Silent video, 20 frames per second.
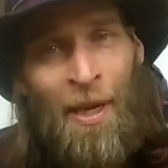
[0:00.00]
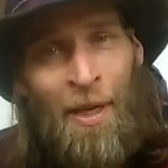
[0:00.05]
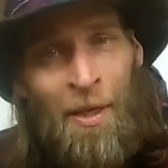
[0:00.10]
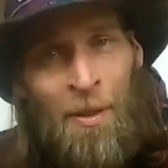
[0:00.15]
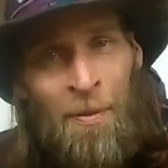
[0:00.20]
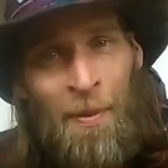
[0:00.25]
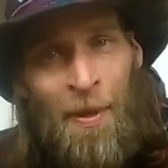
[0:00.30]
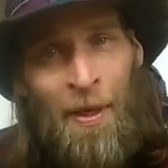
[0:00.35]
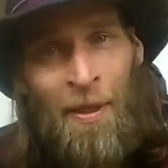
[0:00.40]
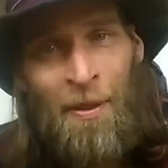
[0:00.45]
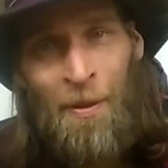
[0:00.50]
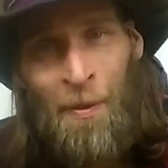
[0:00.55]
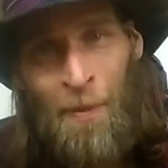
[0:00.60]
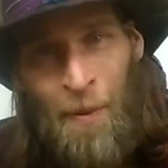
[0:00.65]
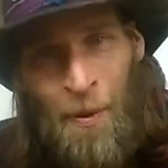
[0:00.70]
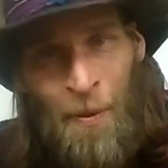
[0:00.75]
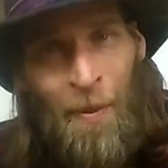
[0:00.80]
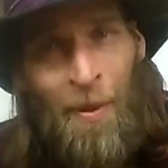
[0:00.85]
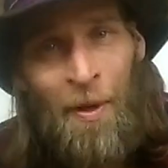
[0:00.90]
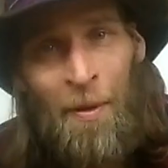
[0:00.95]
aspect, that
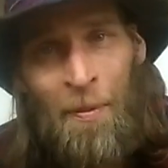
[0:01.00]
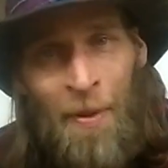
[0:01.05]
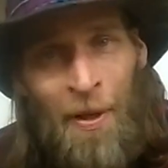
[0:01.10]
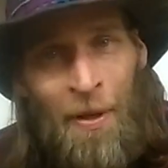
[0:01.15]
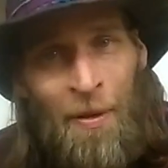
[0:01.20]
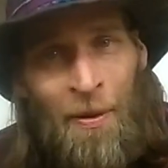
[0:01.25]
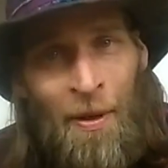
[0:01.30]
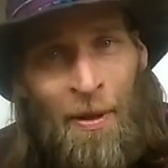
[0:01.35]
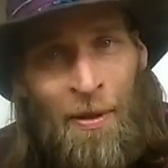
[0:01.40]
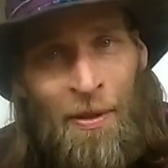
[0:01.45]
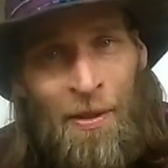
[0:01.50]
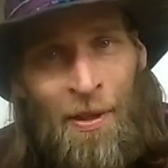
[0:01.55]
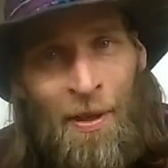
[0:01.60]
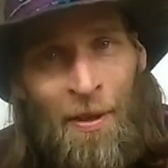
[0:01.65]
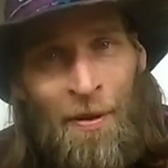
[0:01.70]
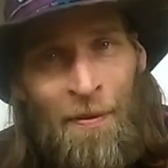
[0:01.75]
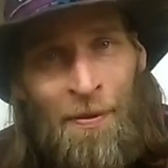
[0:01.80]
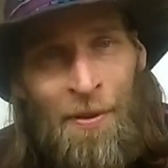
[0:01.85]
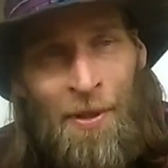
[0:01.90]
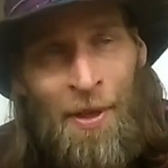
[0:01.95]
we want to better
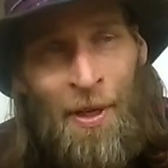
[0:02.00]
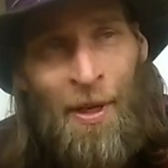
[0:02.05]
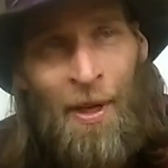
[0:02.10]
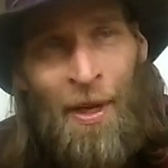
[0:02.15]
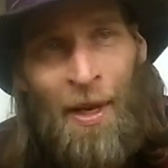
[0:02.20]
ourselves,